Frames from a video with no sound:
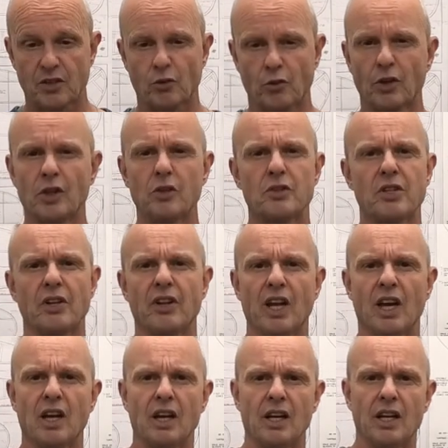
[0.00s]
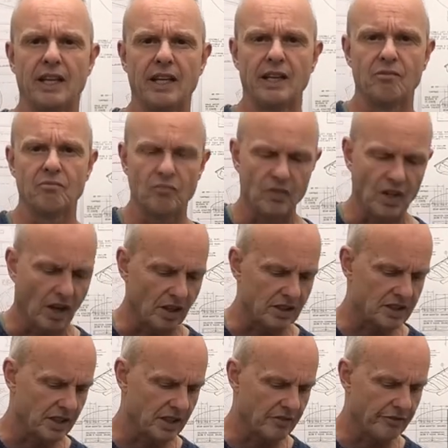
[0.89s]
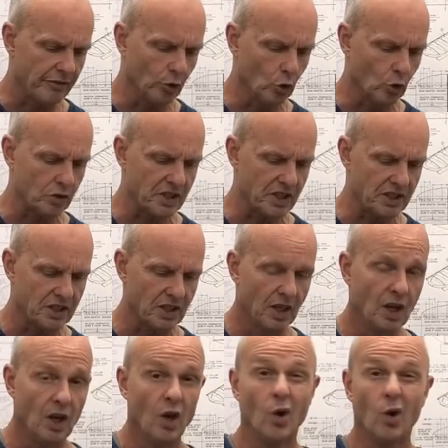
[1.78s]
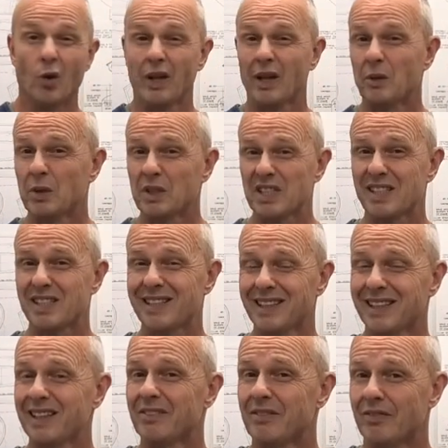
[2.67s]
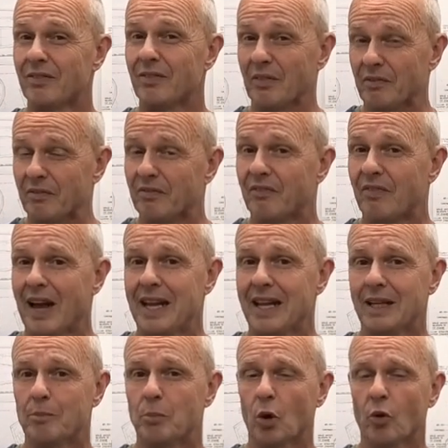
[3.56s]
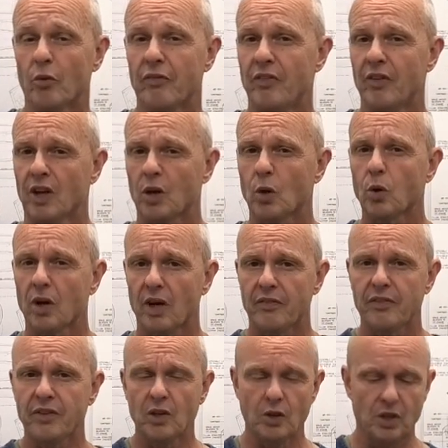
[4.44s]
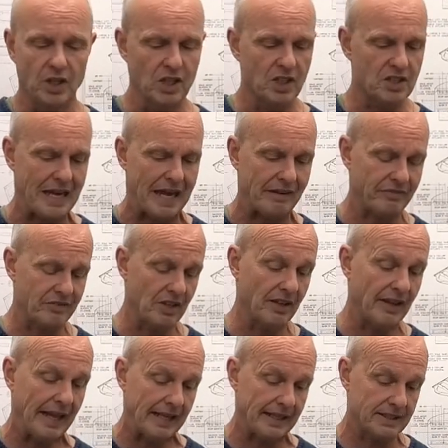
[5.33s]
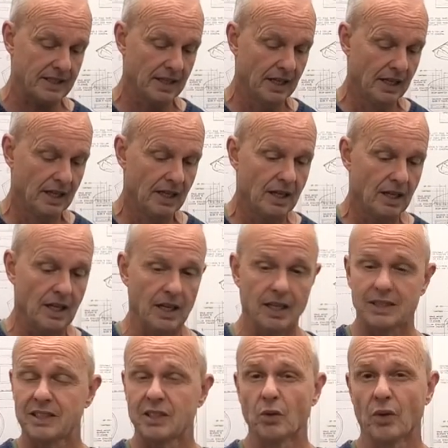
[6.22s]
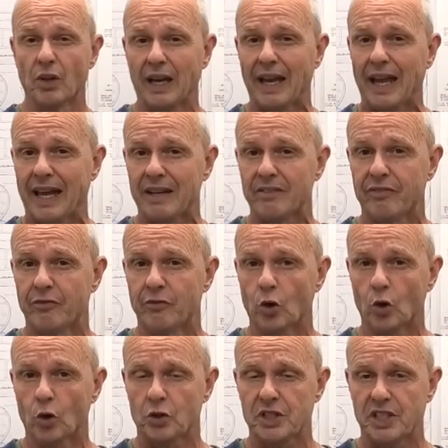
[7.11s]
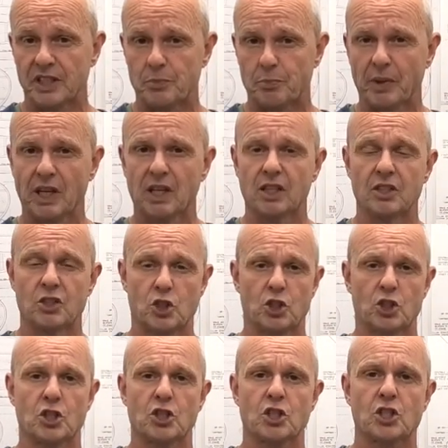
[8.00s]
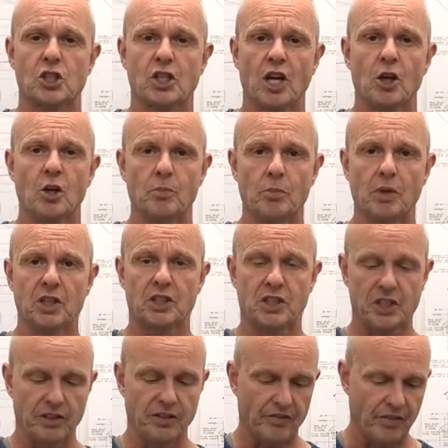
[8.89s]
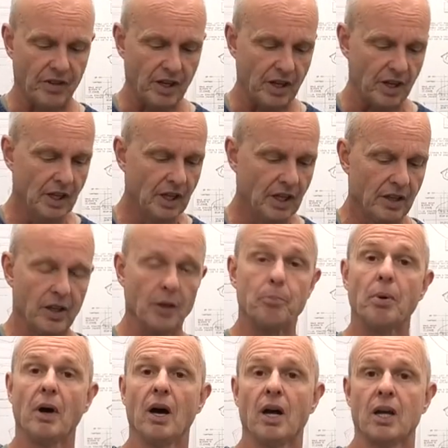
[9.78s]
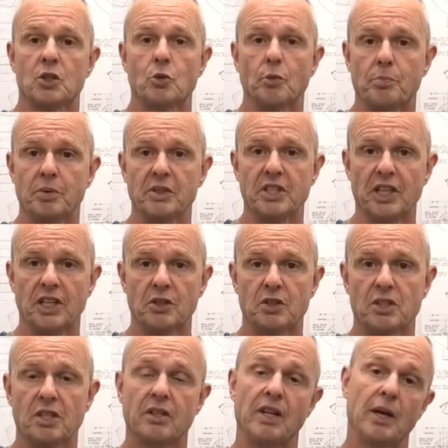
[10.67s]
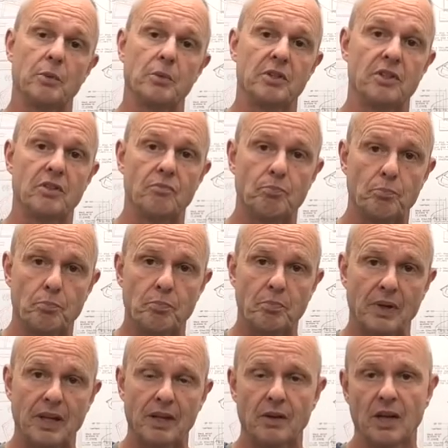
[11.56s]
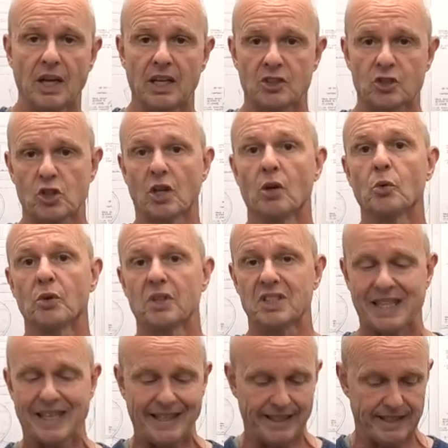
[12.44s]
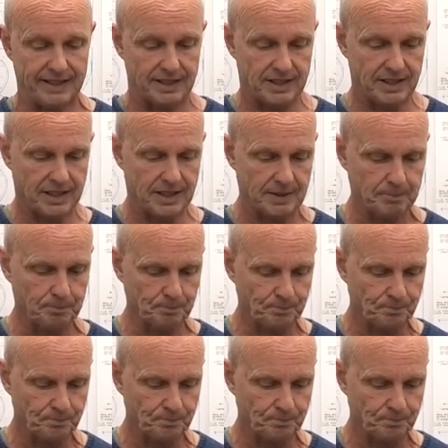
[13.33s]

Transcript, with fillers: through to the early 1940s although were still available for quite a few years after that uh, till the late 40s because so much of the, the parts were produced and they were uh, sold as kits.